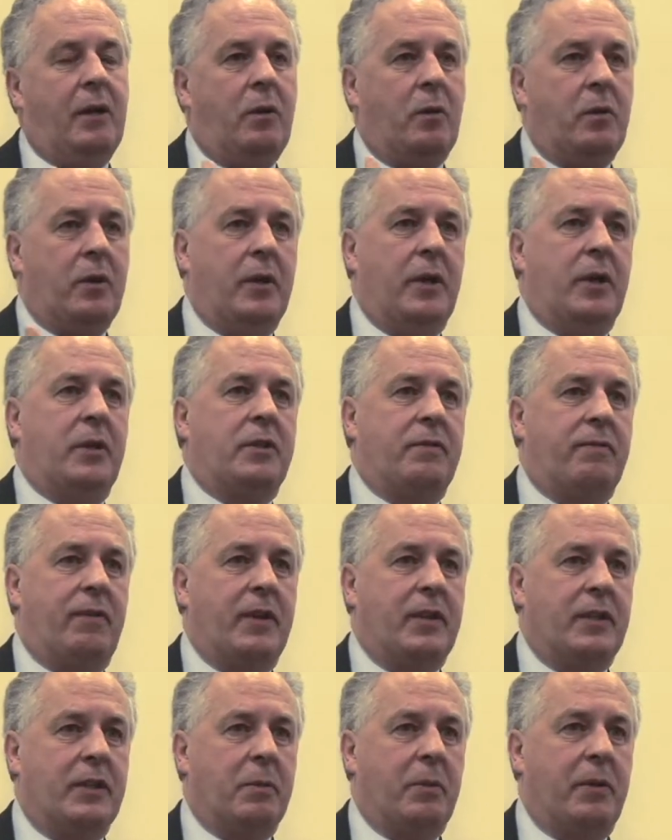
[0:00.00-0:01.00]
look at those
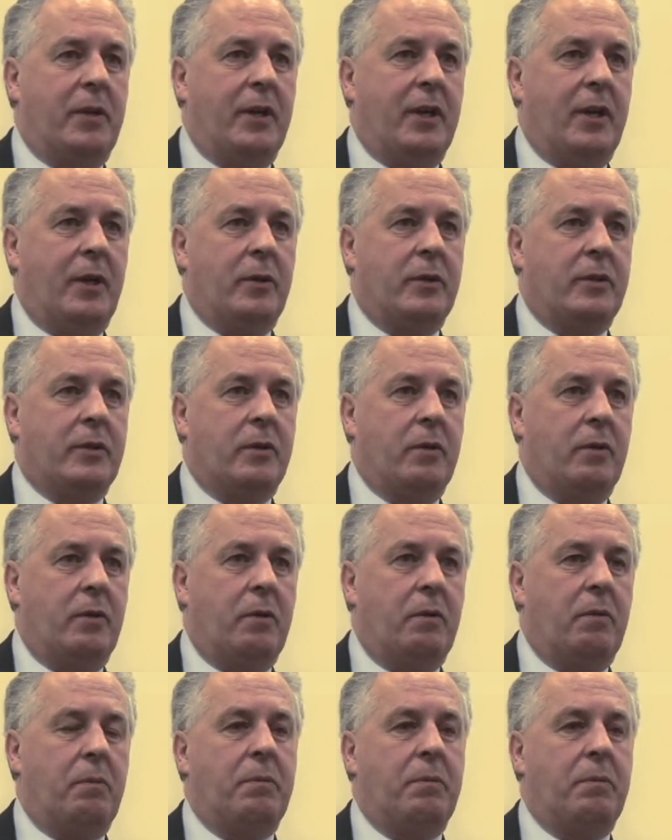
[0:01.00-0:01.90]
funds with the lowest score,